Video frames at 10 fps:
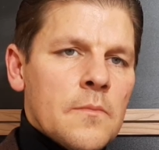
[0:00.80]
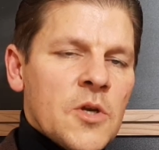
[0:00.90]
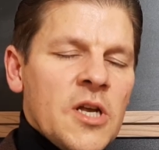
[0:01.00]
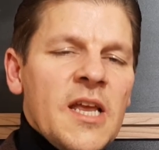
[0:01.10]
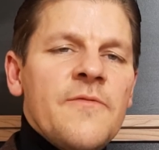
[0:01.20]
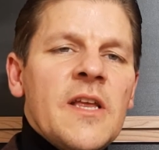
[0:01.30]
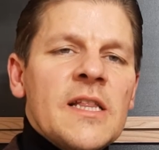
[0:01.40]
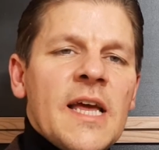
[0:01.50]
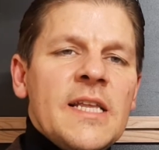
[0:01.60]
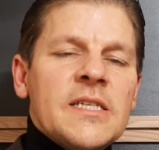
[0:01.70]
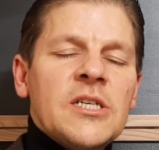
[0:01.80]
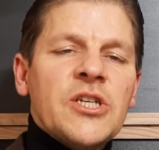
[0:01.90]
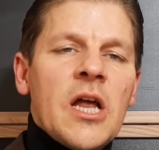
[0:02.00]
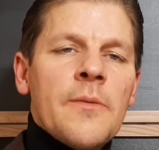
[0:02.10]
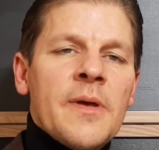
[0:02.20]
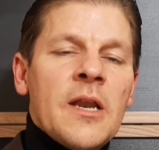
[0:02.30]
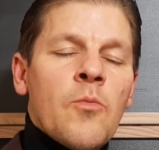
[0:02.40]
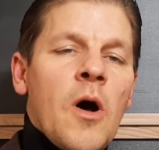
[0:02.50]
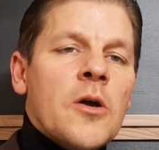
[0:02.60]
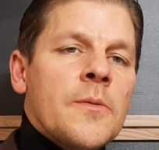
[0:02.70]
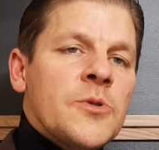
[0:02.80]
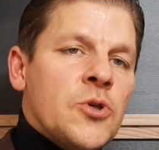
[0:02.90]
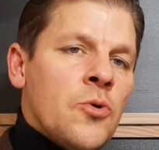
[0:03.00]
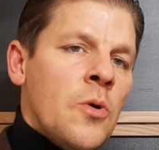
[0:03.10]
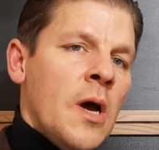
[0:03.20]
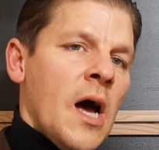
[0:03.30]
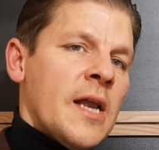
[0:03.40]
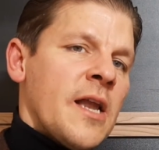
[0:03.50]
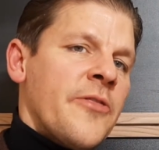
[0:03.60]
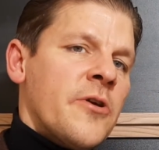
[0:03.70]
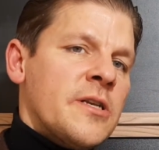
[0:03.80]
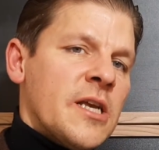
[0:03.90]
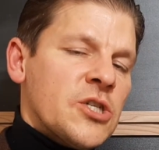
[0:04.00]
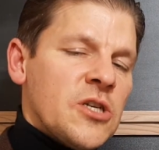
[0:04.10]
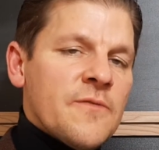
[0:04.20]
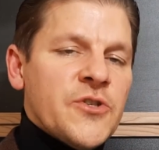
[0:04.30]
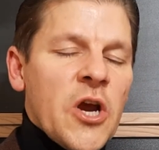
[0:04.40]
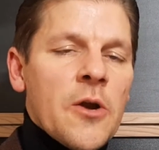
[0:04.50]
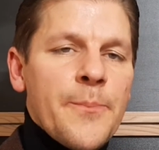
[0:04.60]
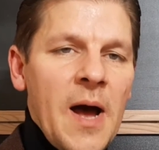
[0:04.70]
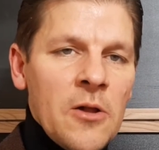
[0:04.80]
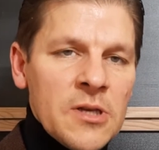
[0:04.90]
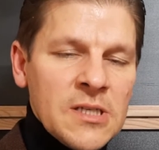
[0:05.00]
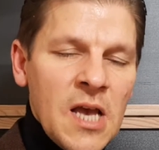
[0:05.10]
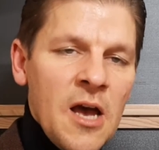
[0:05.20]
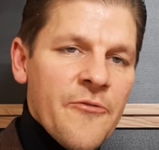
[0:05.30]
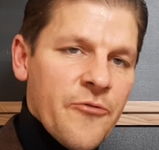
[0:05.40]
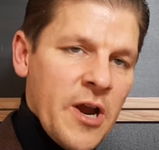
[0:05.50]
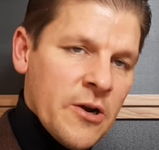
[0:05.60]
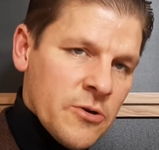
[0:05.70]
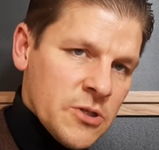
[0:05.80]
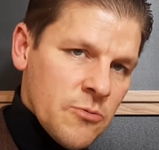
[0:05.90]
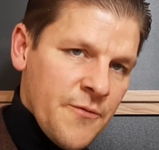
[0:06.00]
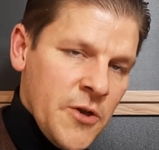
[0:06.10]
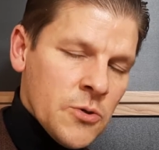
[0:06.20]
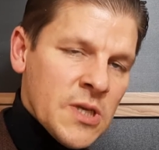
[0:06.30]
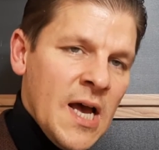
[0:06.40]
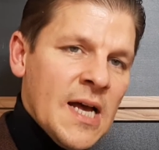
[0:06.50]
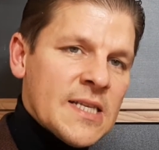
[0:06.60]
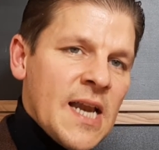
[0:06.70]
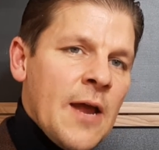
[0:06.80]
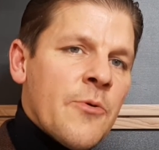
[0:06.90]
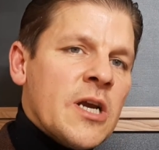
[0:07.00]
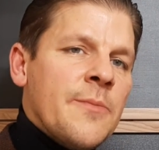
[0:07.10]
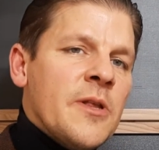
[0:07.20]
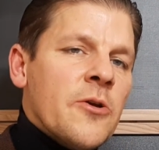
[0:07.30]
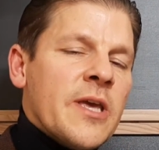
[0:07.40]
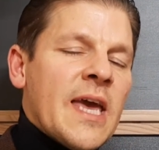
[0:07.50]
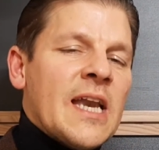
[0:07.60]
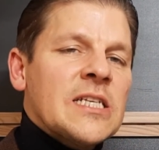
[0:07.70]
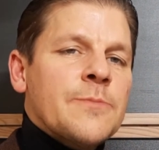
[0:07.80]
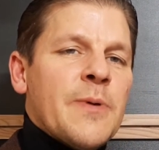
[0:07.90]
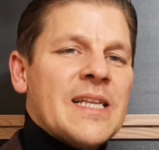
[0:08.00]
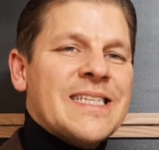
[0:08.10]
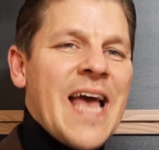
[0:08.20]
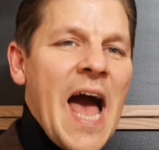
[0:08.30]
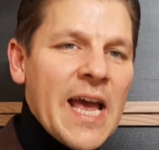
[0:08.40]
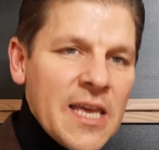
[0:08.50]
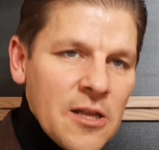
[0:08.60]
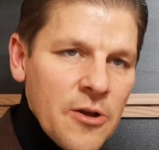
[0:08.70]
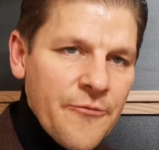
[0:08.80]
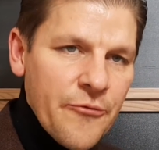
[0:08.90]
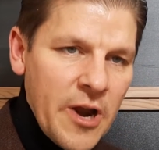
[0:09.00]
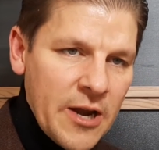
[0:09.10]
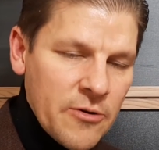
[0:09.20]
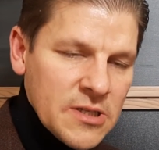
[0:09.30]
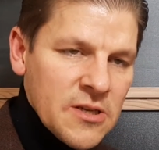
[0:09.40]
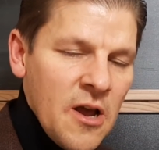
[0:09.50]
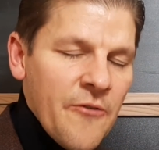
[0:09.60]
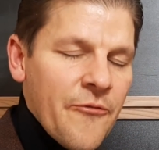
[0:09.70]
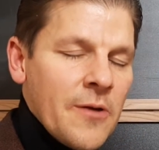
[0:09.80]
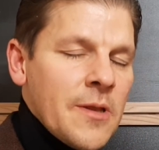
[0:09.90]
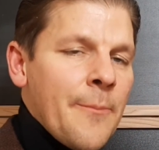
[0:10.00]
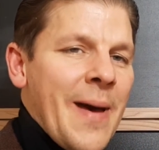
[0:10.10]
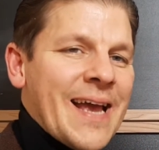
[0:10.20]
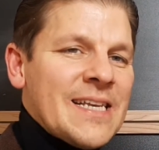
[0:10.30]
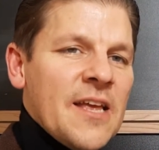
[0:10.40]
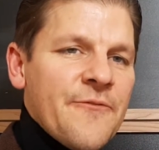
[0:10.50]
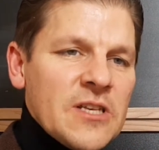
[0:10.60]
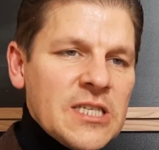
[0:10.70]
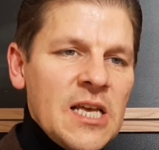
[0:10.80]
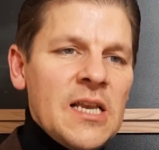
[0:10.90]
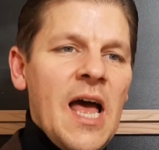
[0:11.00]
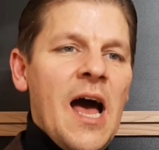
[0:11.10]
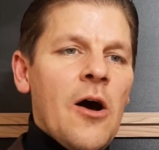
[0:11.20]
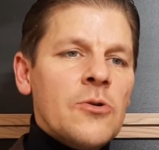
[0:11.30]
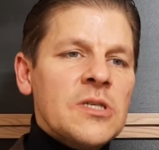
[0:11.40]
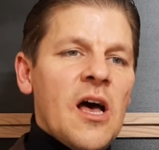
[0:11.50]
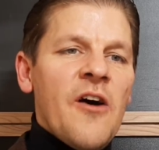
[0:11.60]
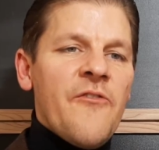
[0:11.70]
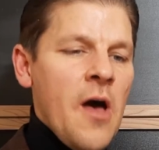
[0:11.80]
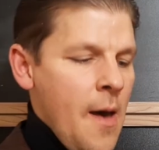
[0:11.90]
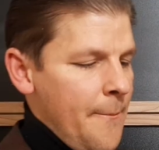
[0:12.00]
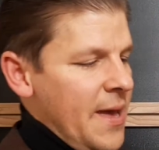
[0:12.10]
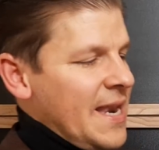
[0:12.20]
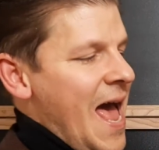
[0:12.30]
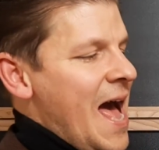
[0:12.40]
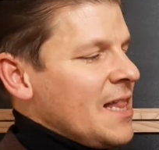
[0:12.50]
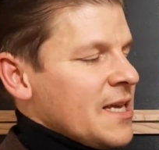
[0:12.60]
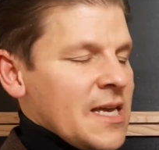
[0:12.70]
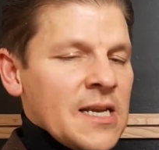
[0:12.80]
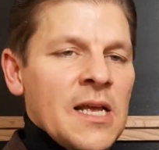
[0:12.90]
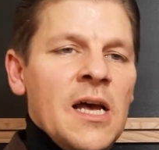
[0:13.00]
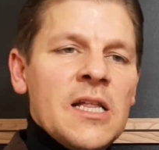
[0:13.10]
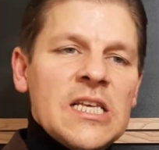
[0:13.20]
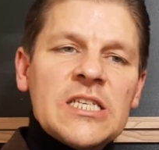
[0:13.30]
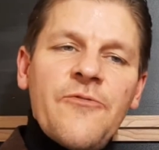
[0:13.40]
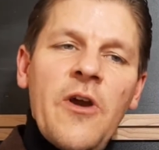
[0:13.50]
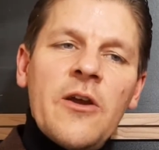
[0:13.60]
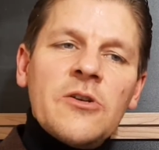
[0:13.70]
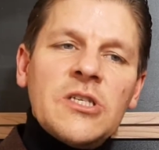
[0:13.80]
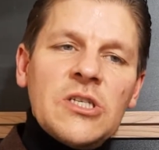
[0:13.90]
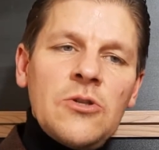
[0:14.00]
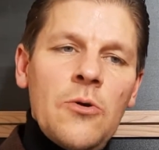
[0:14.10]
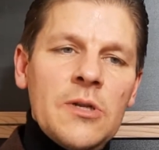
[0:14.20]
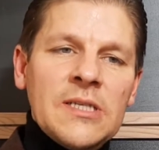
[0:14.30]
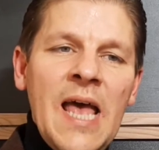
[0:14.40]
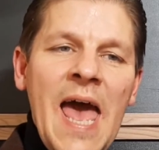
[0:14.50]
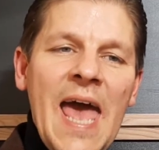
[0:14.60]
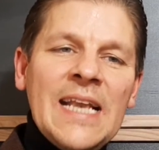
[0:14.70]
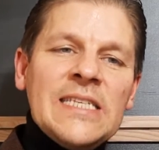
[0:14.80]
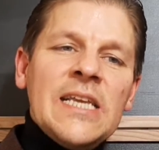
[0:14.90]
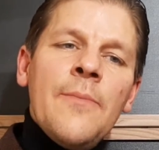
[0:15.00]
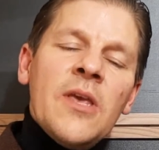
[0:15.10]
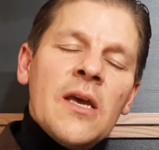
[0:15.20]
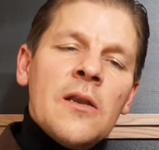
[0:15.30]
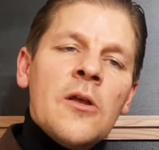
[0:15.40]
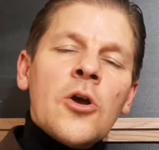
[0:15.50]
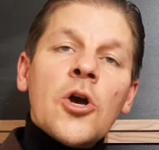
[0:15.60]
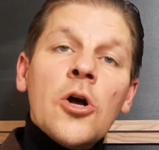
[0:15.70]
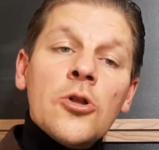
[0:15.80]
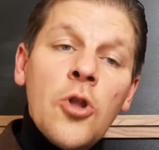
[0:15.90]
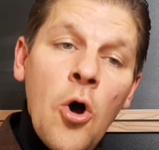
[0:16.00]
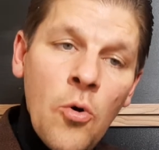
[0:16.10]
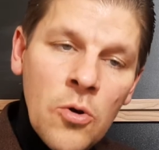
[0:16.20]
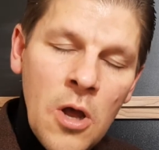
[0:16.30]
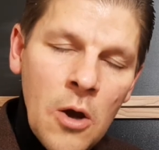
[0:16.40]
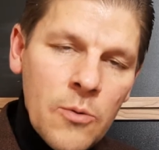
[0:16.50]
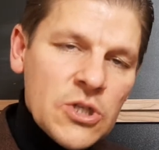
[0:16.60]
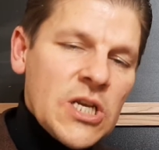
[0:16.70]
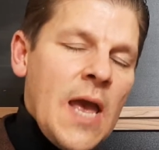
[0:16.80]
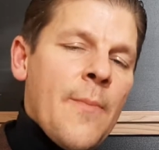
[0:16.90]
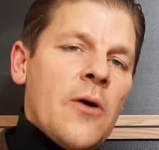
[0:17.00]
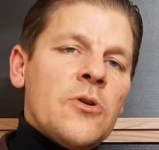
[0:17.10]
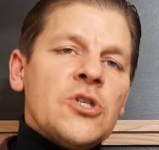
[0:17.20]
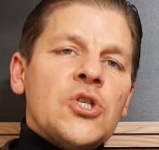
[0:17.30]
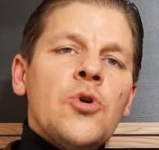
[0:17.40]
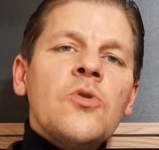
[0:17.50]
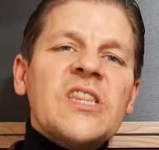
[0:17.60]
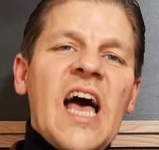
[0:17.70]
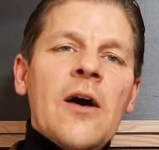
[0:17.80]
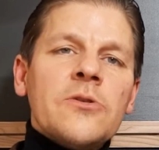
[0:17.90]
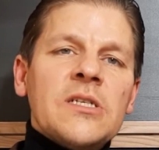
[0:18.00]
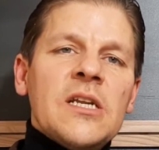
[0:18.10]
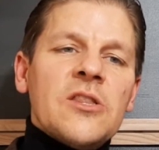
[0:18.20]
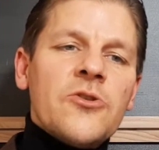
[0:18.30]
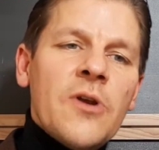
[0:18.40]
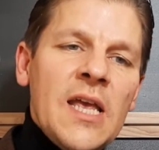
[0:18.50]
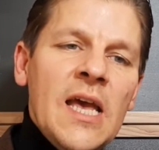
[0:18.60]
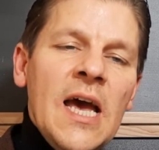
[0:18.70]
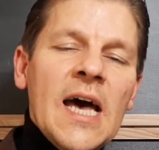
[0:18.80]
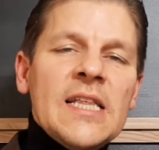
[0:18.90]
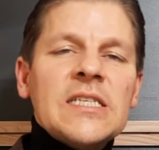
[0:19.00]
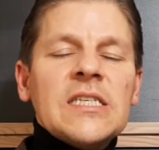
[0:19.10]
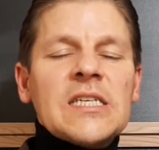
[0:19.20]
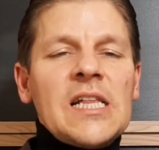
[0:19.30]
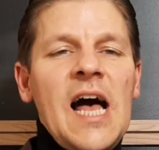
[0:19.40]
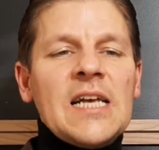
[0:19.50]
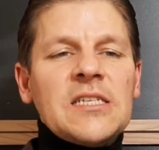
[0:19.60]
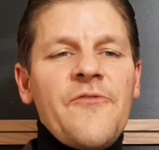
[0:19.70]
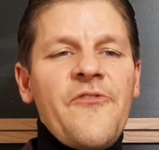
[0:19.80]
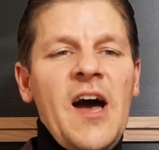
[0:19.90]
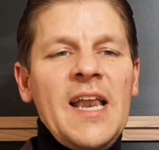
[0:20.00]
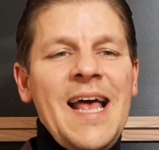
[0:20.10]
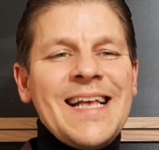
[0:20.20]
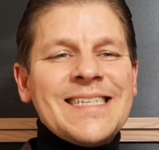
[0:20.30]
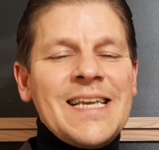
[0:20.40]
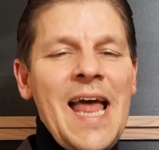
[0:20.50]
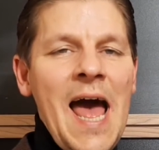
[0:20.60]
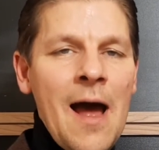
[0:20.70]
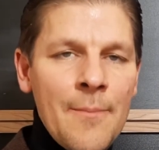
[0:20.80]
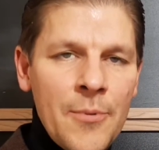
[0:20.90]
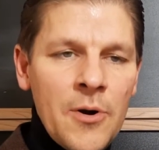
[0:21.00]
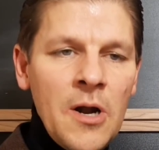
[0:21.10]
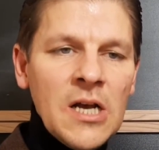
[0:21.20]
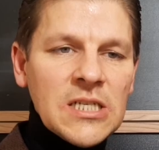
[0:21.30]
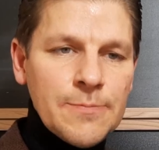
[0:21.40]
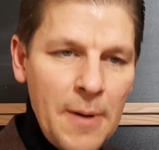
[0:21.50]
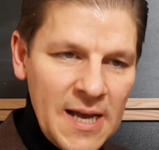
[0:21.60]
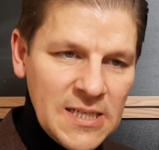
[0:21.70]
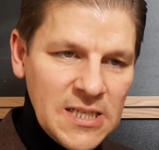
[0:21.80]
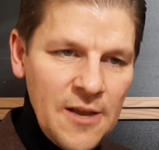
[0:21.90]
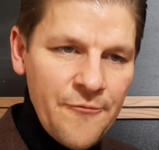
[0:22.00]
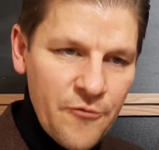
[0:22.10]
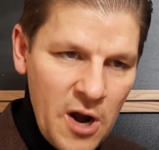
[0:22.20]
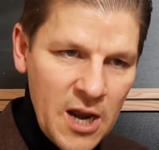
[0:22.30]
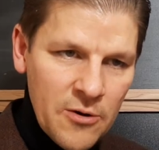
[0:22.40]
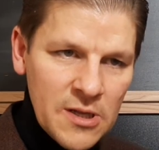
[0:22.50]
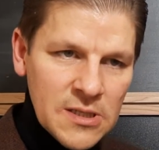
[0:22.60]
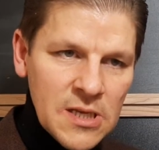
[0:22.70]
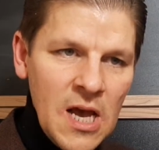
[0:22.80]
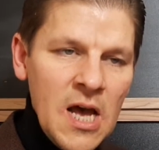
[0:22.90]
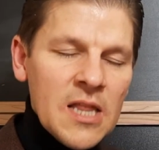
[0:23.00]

Good evening, ladies and gentlemen, and welcome to another edition of Jared Powley's Fragrance Reviews. Tonight we're going to be looking at a spectacular fragrance from the magnificent house of Penhaligon. This fragrance is known as Endymion Cologne, which came out in 2003, and this is classified as an amber spicy fragrance.